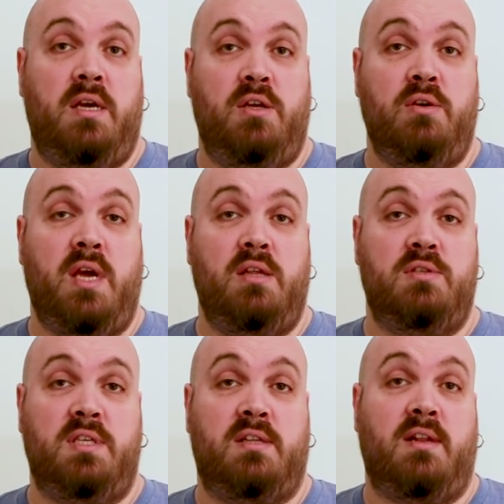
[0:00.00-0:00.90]
You can
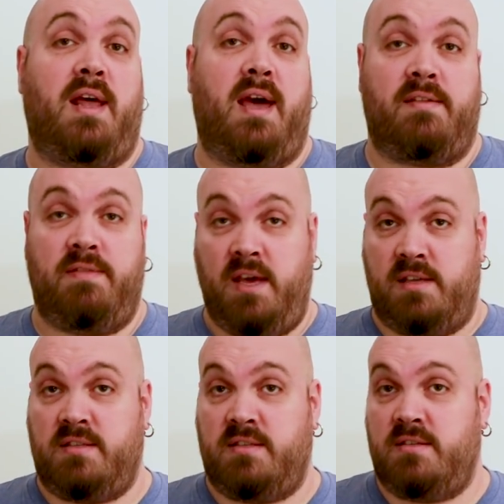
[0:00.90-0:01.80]
use it like
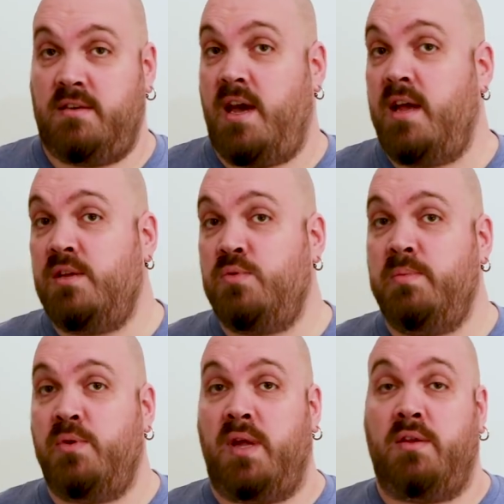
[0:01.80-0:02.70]
this, and it will
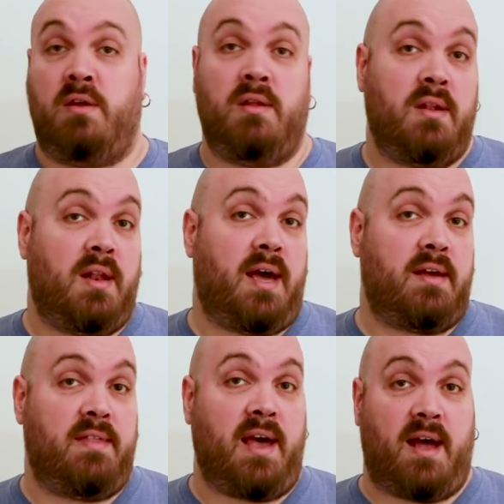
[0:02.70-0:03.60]
be rendered
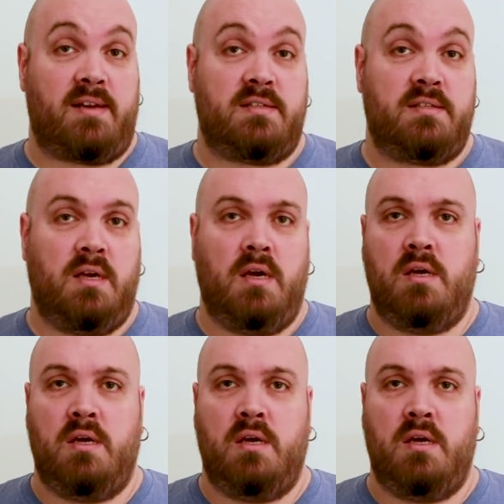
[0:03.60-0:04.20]
like that.